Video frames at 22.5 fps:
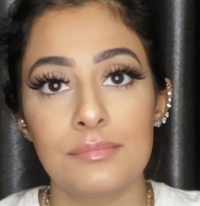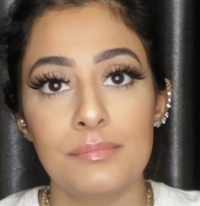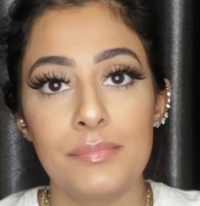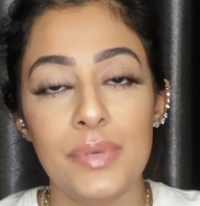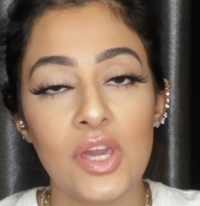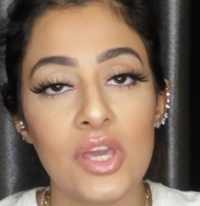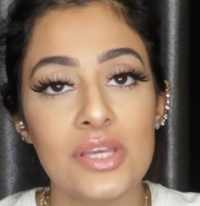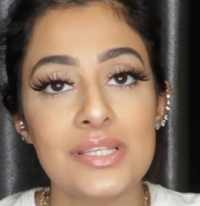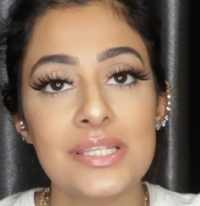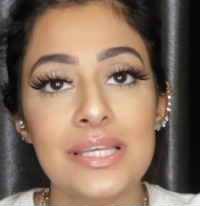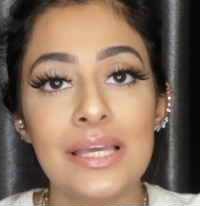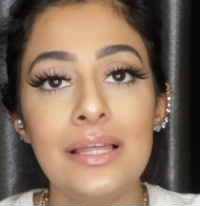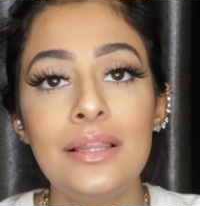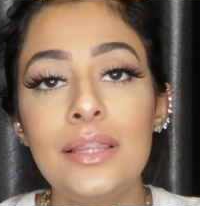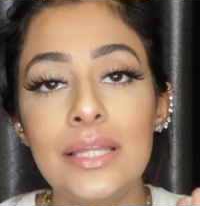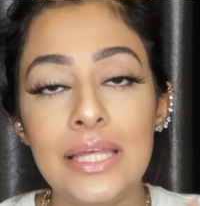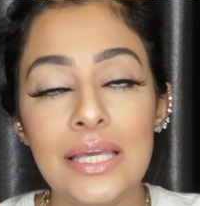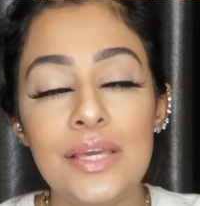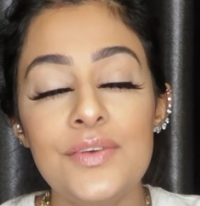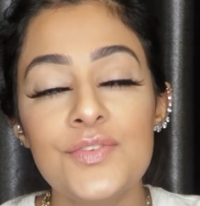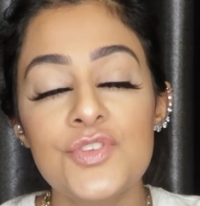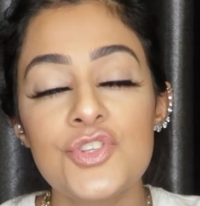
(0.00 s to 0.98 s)
because it
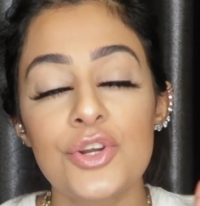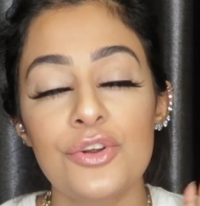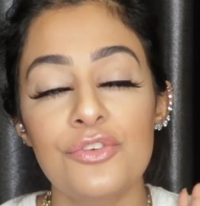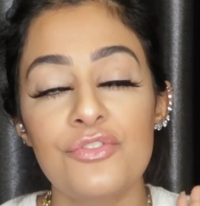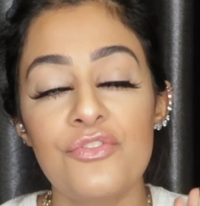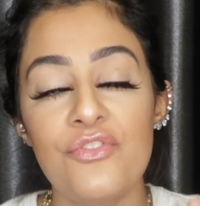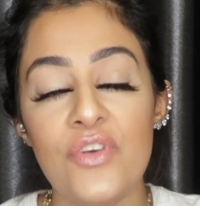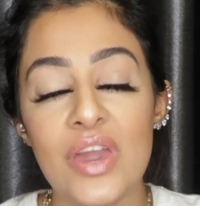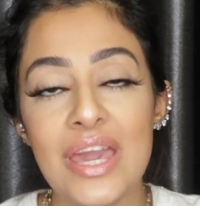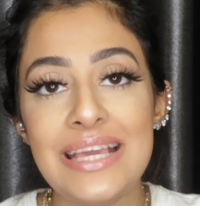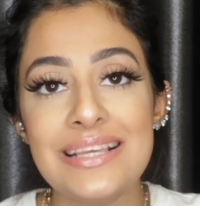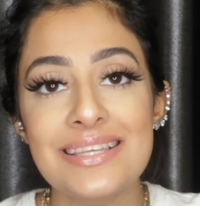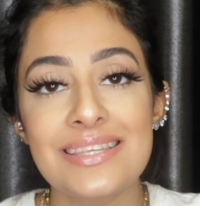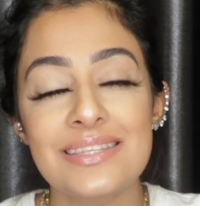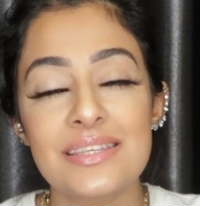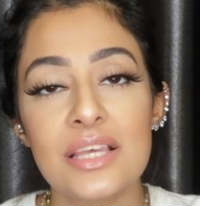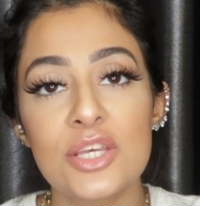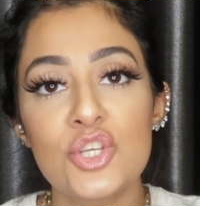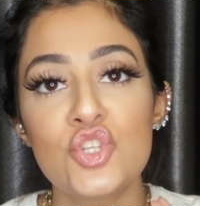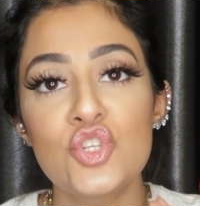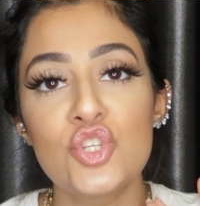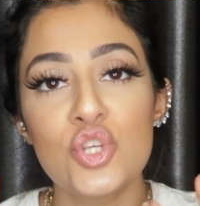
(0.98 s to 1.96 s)
leaves your
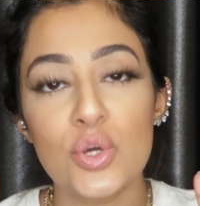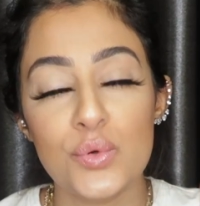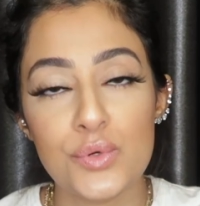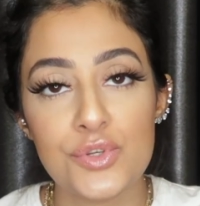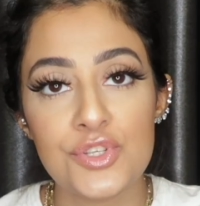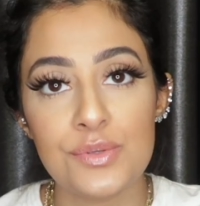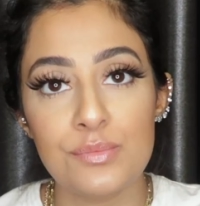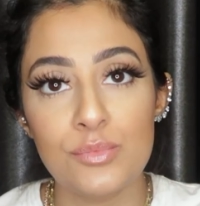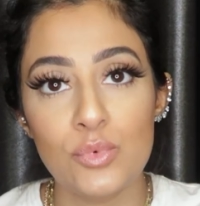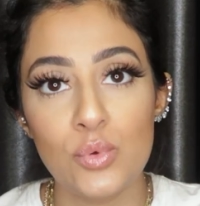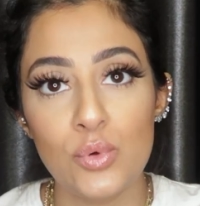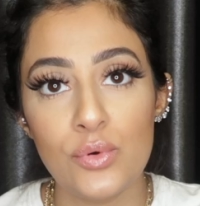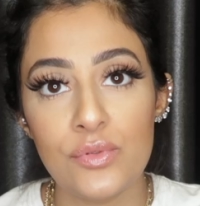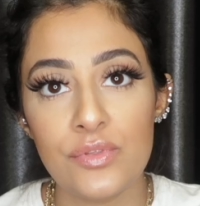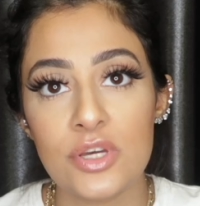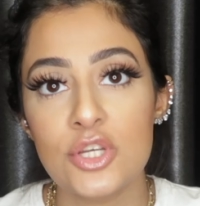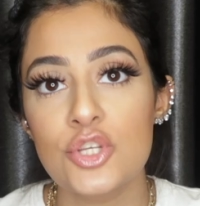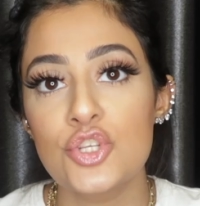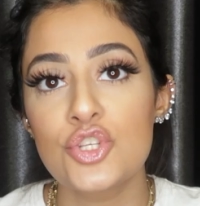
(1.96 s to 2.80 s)
face so smooth,